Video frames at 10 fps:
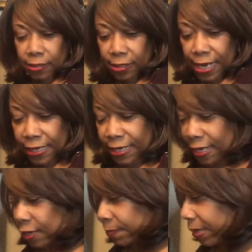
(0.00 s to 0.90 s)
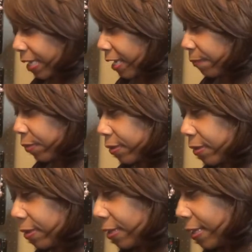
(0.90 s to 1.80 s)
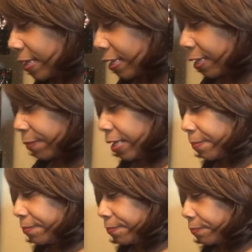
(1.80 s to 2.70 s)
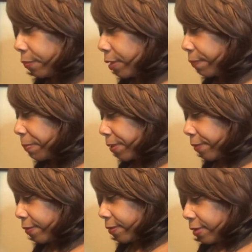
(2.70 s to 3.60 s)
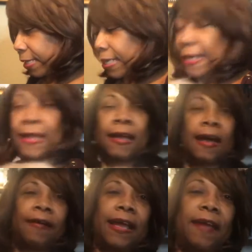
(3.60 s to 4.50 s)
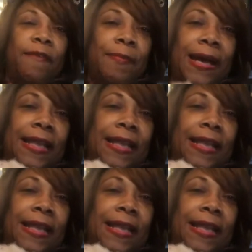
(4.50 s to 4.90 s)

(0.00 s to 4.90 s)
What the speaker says: knock down my camera. Come on up, come over here. All right, everybody,